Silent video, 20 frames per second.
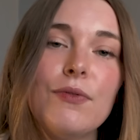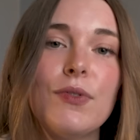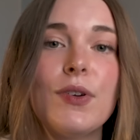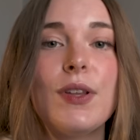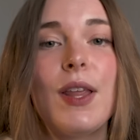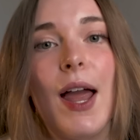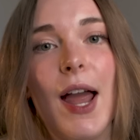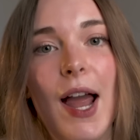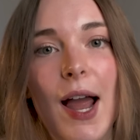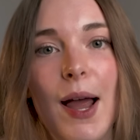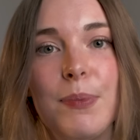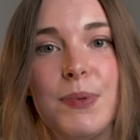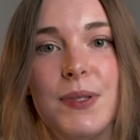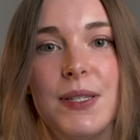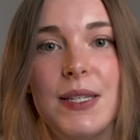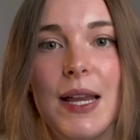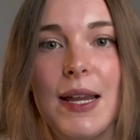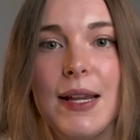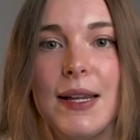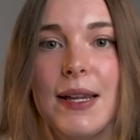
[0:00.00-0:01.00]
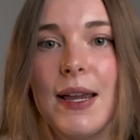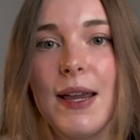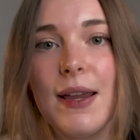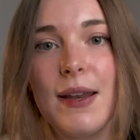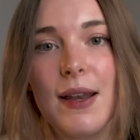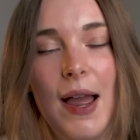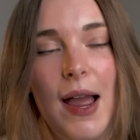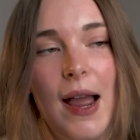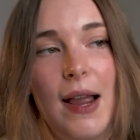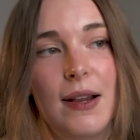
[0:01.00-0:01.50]
for the app's sake,
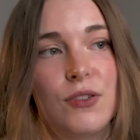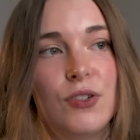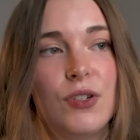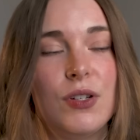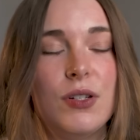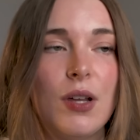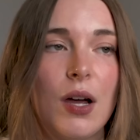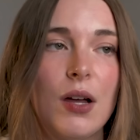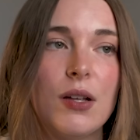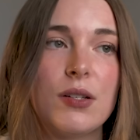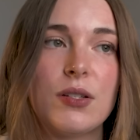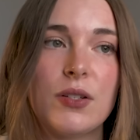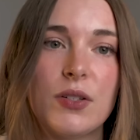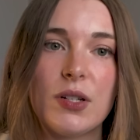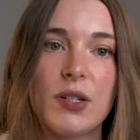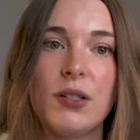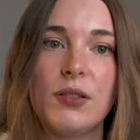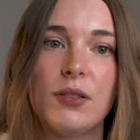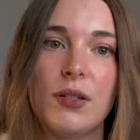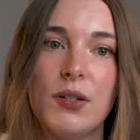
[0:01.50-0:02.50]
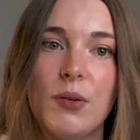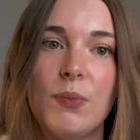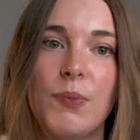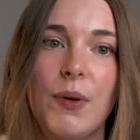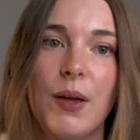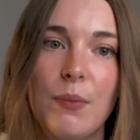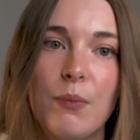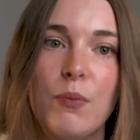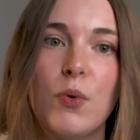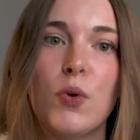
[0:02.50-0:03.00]
it actually does a little
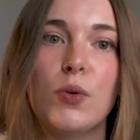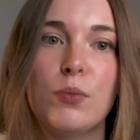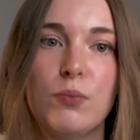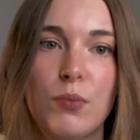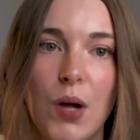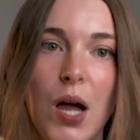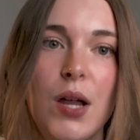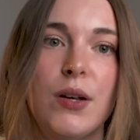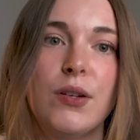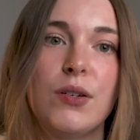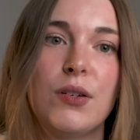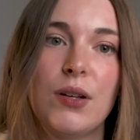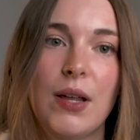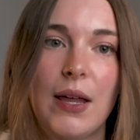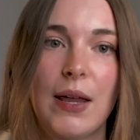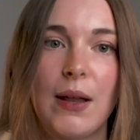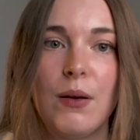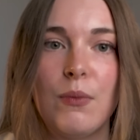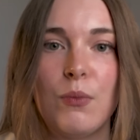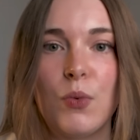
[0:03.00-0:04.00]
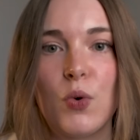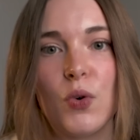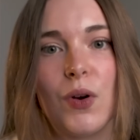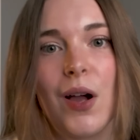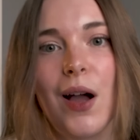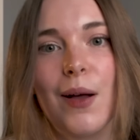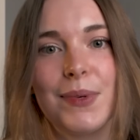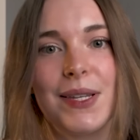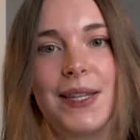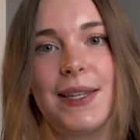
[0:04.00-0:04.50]
bit more modern and more
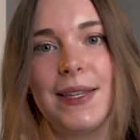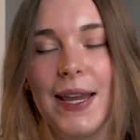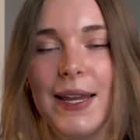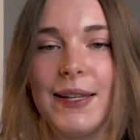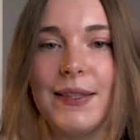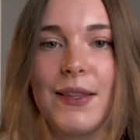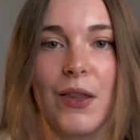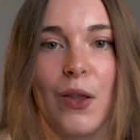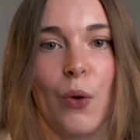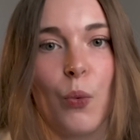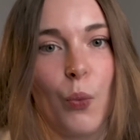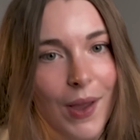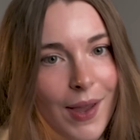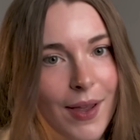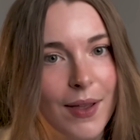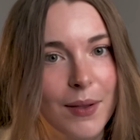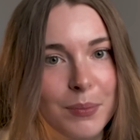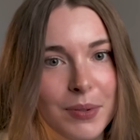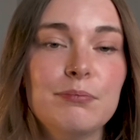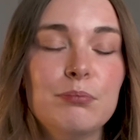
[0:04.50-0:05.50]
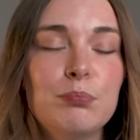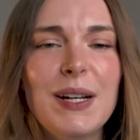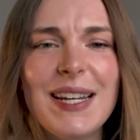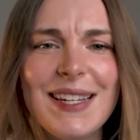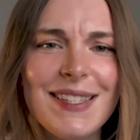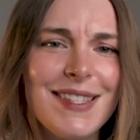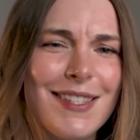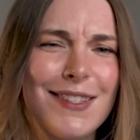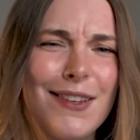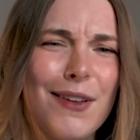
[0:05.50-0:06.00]
up to date than the web, but
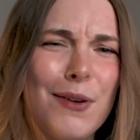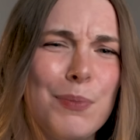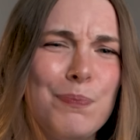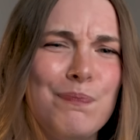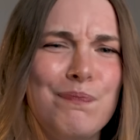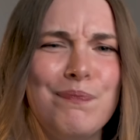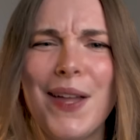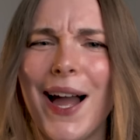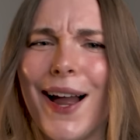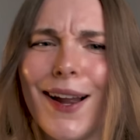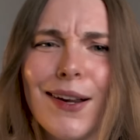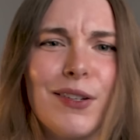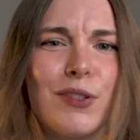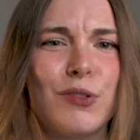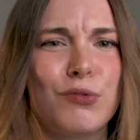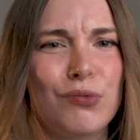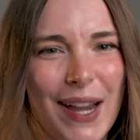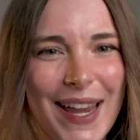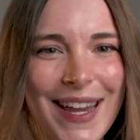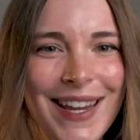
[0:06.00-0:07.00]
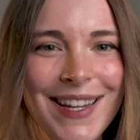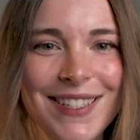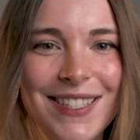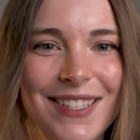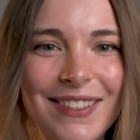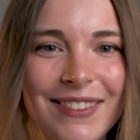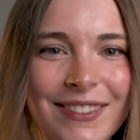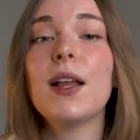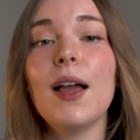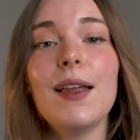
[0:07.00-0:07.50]
it's still not
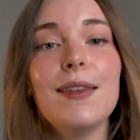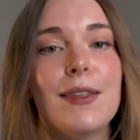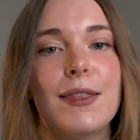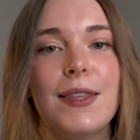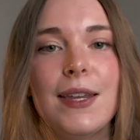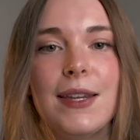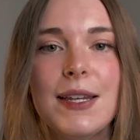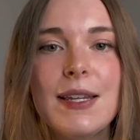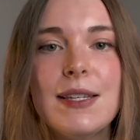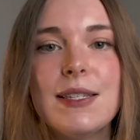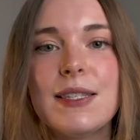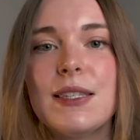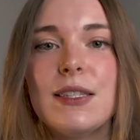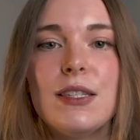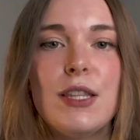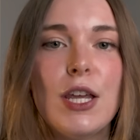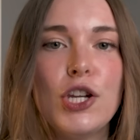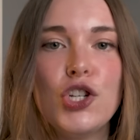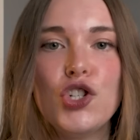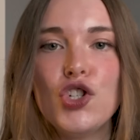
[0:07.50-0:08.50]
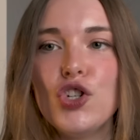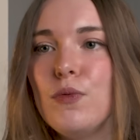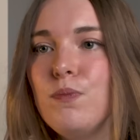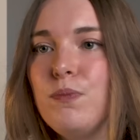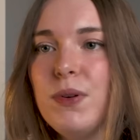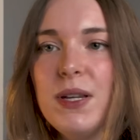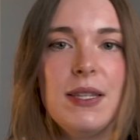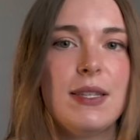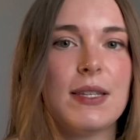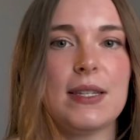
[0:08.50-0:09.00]
great. And the thing is, they should
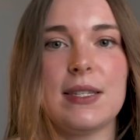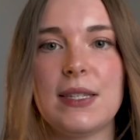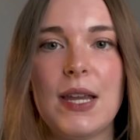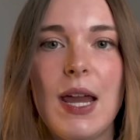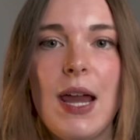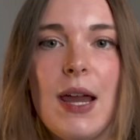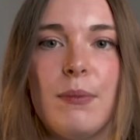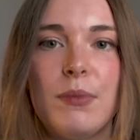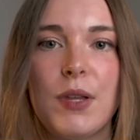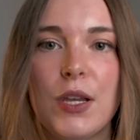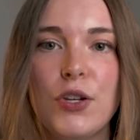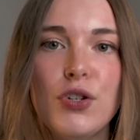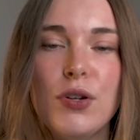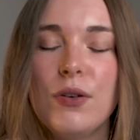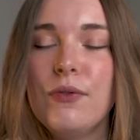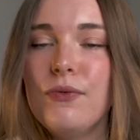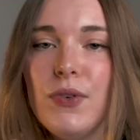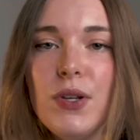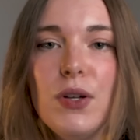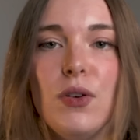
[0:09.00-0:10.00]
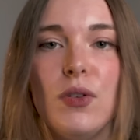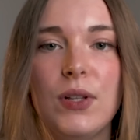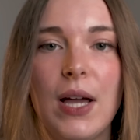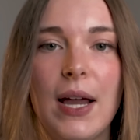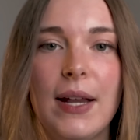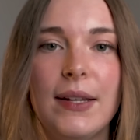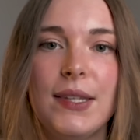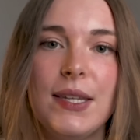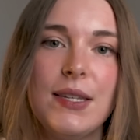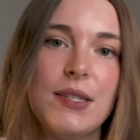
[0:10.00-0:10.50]
be the same. They should feel
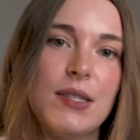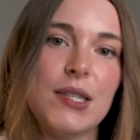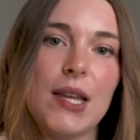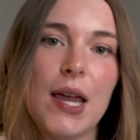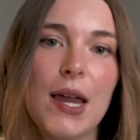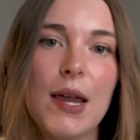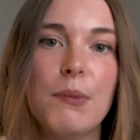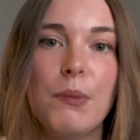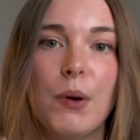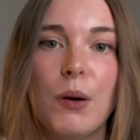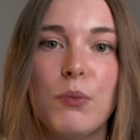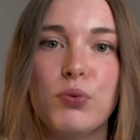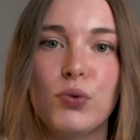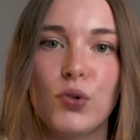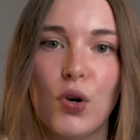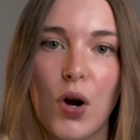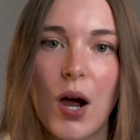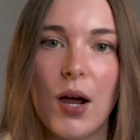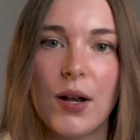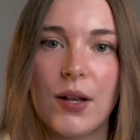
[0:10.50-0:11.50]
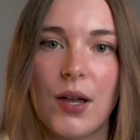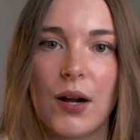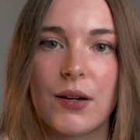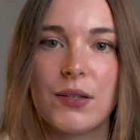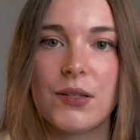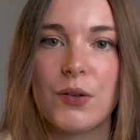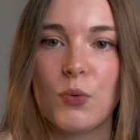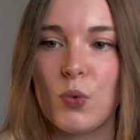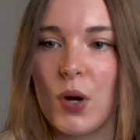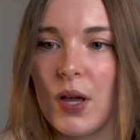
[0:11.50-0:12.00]
like the same
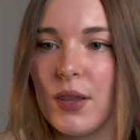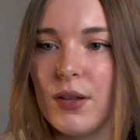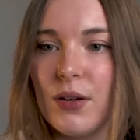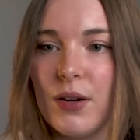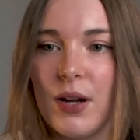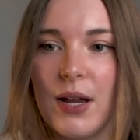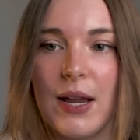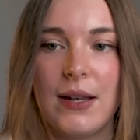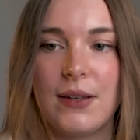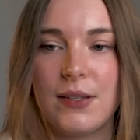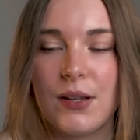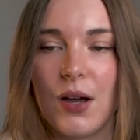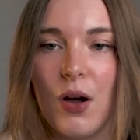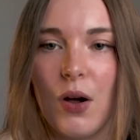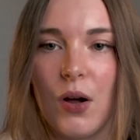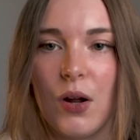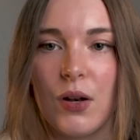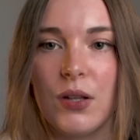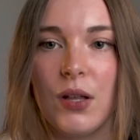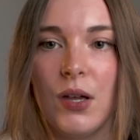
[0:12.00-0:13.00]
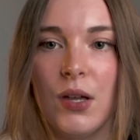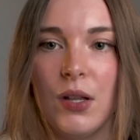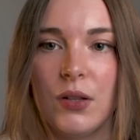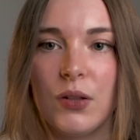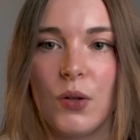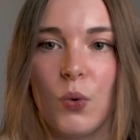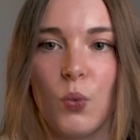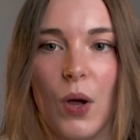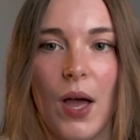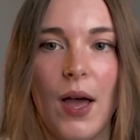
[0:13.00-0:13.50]
product, whether it's on
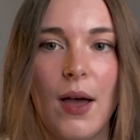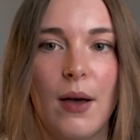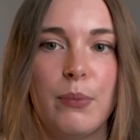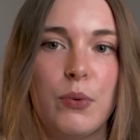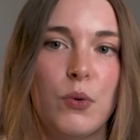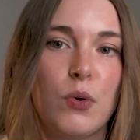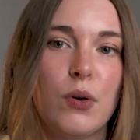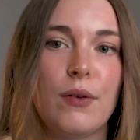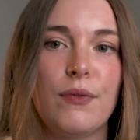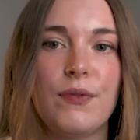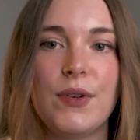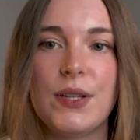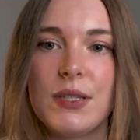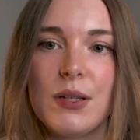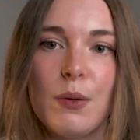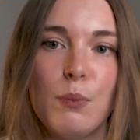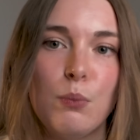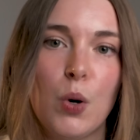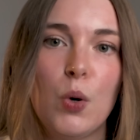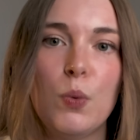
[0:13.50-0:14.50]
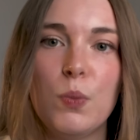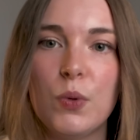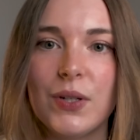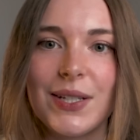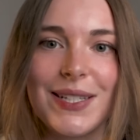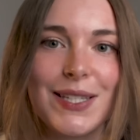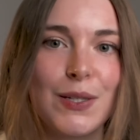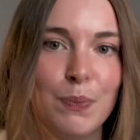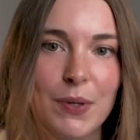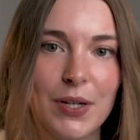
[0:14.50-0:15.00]
the web or if it's a mobile
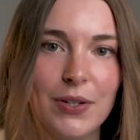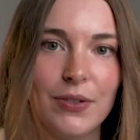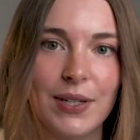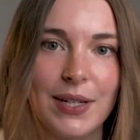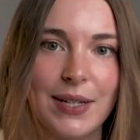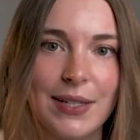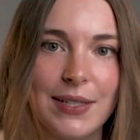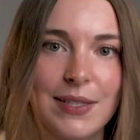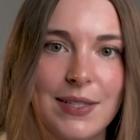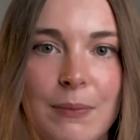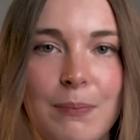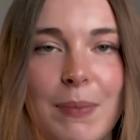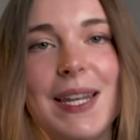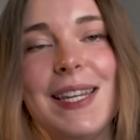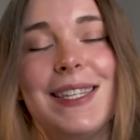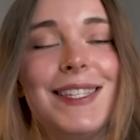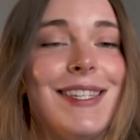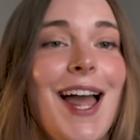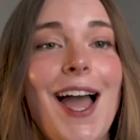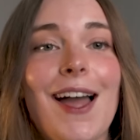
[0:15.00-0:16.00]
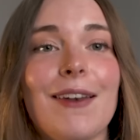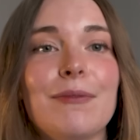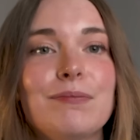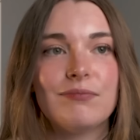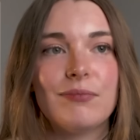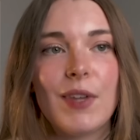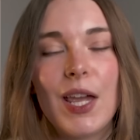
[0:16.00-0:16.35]
experience, but it's not.